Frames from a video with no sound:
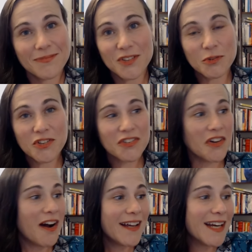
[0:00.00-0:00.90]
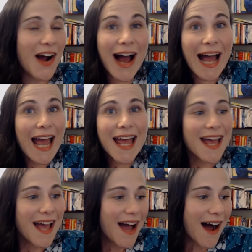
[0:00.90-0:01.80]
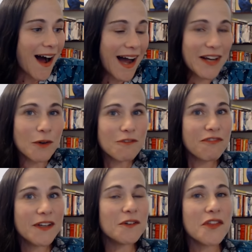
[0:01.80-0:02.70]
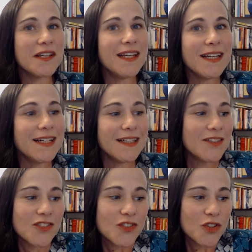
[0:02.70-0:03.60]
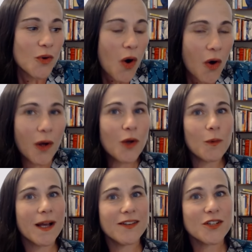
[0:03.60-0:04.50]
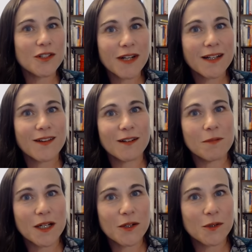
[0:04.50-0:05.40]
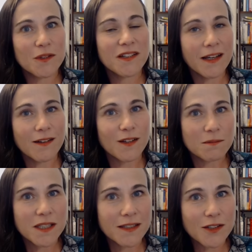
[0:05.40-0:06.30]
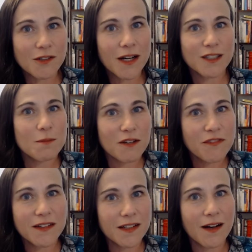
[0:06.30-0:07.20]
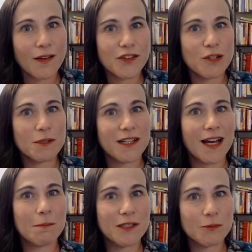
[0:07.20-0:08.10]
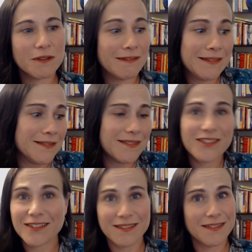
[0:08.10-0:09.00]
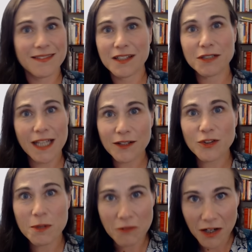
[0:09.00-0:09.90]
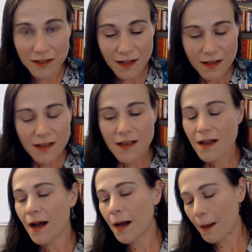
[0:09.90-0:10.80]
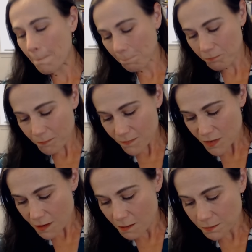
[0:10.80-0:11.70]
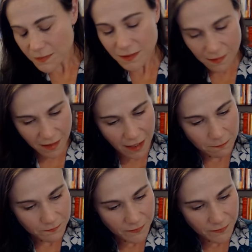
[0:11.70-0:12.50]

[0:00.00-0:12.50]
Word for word: You just are, you know, I, I don't feel the need to always correct somebody who's saying something incorrect about physiology or metabolism, whatever. They're allowed to be wrong. Um, okay.